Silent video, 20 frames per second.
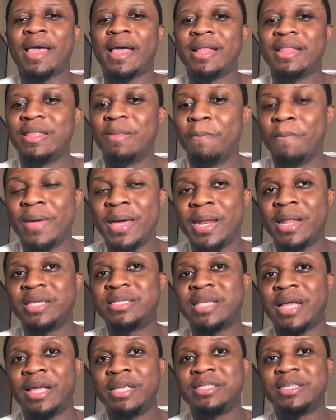the minutes
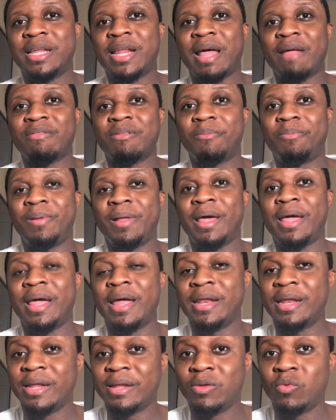that he's gonna have to play
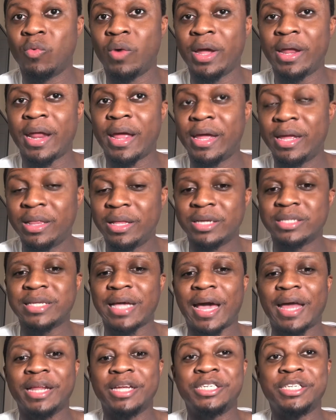and the way that he looks
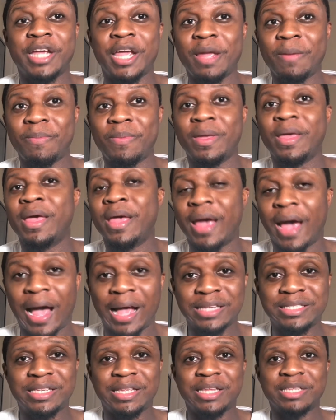out of shape,
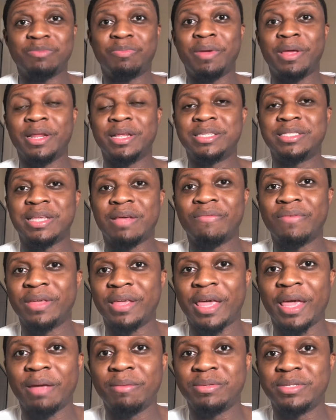I see this being a
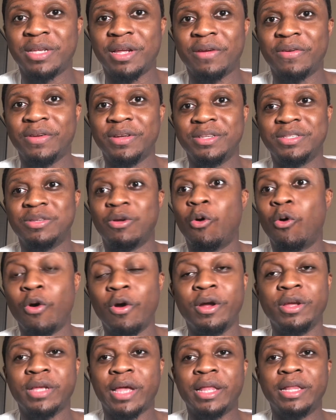seven-game series,
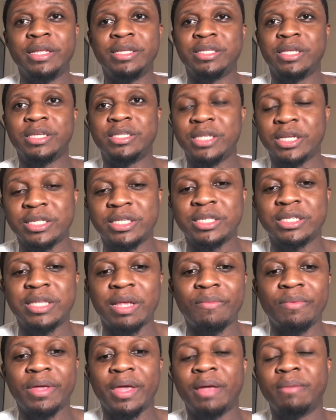or at least a six to
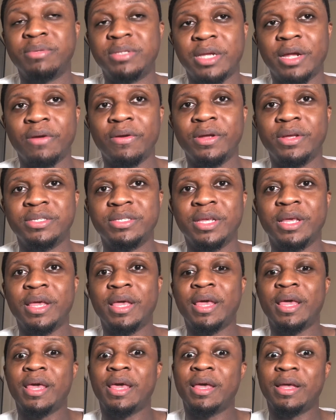seven-game series.
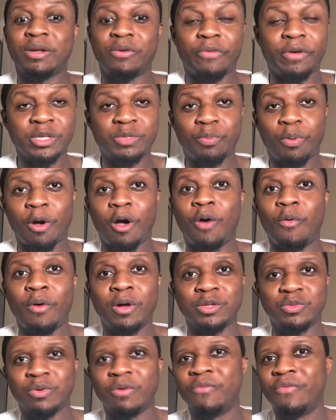Chris Paul
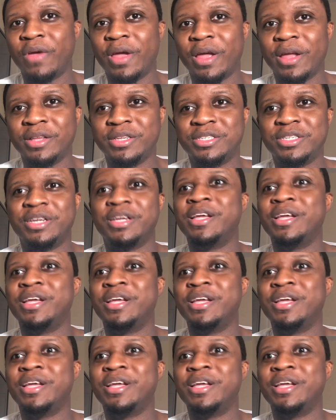wants revenge,